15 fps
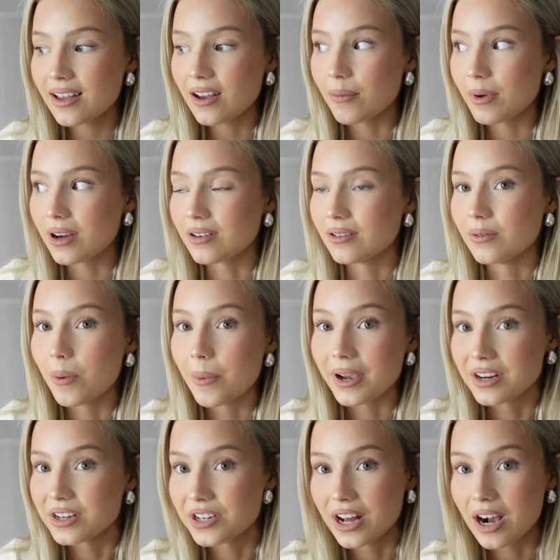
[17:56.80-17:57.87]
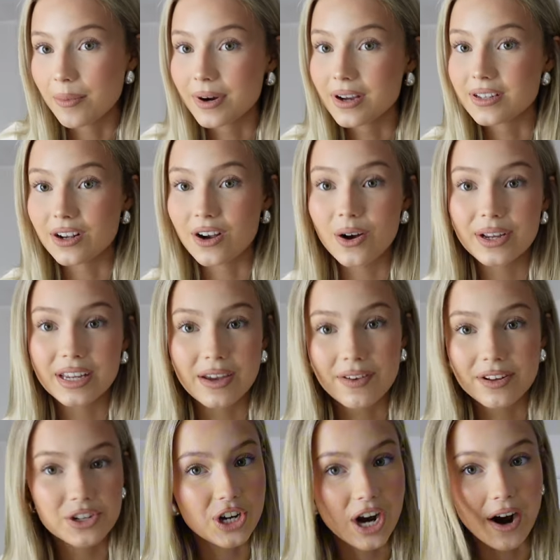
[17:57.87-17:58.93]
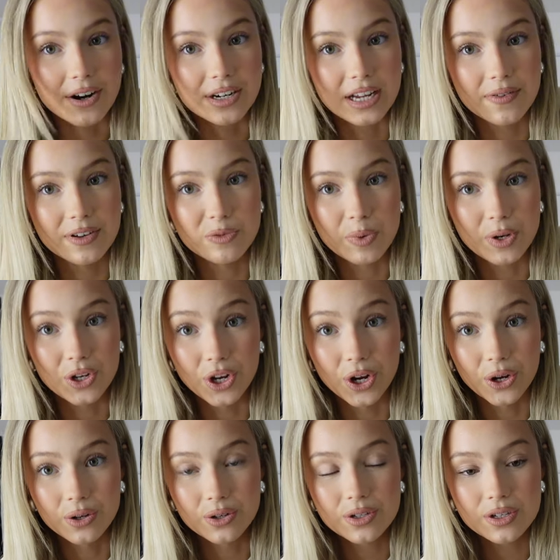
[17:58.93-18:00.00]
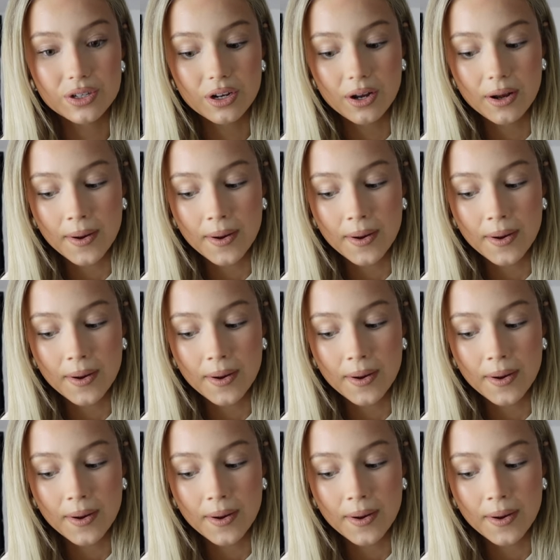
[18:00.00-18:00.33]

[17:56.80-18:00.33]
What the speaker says: I'm like, oh, what am I gonna do now? Because I can't give it to charity if it's been used.